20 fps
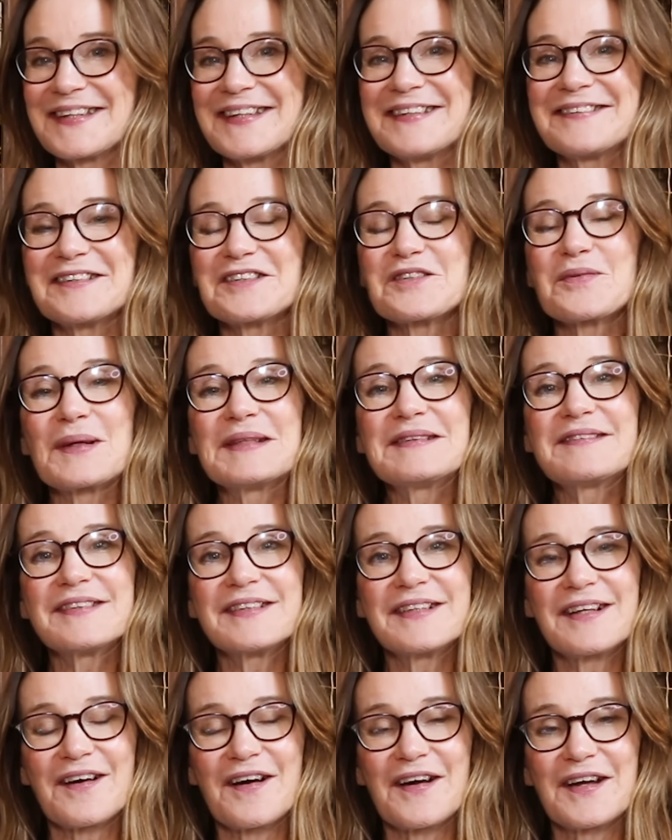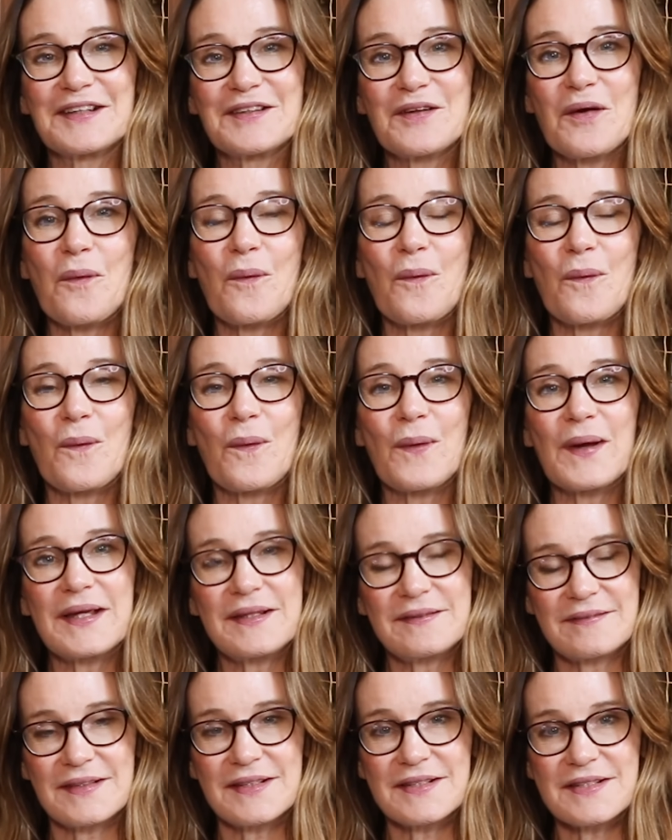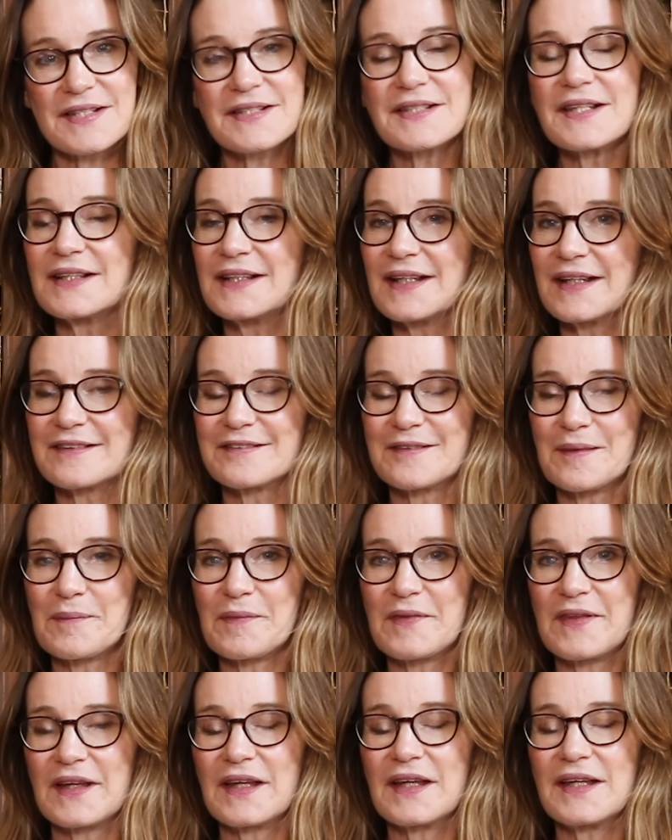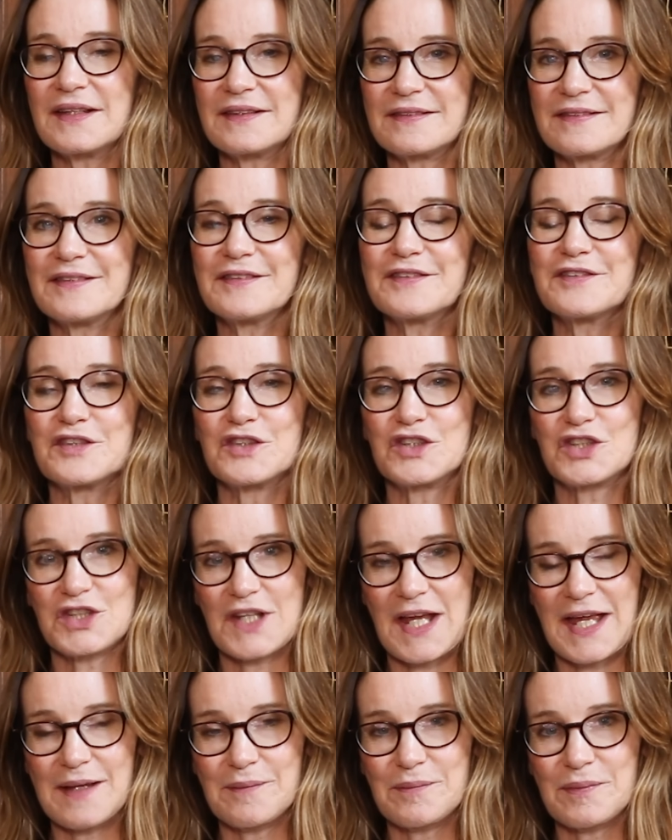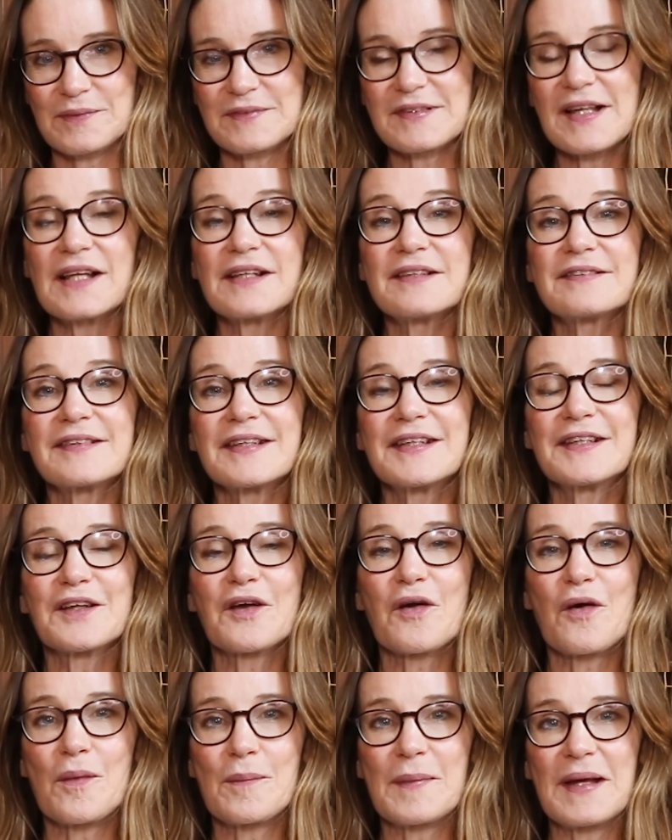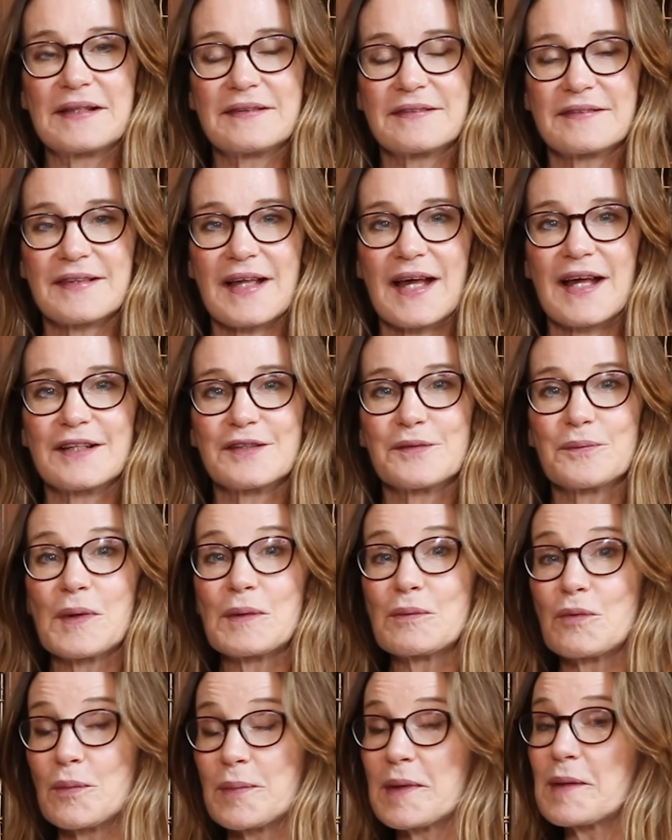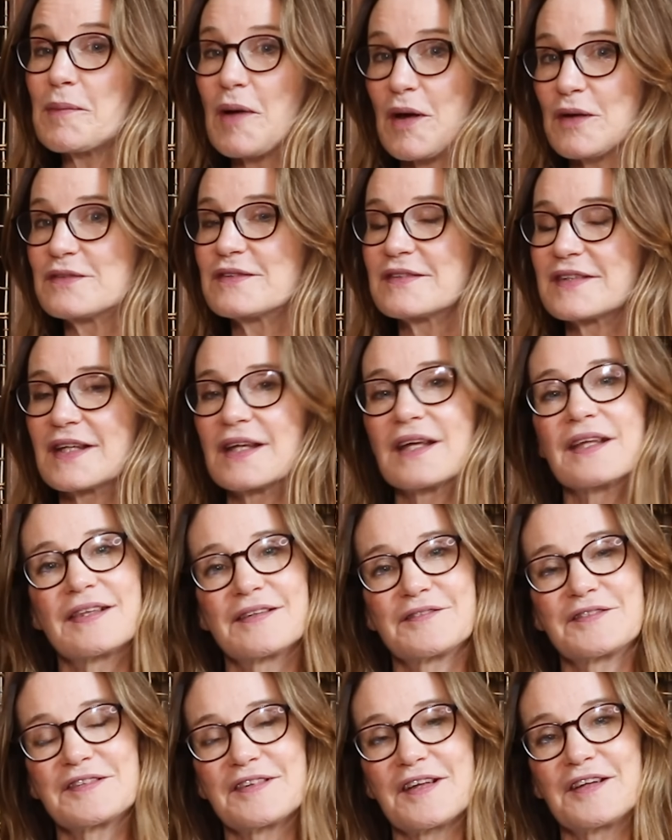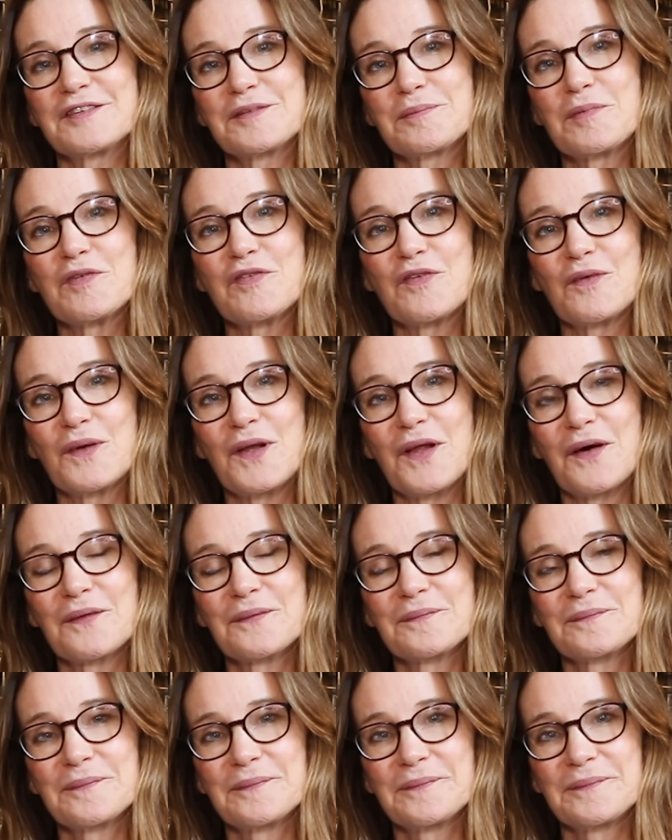Is it 29 or is it to lick something into shape? Tell us in the comments and we will be posting the results before long.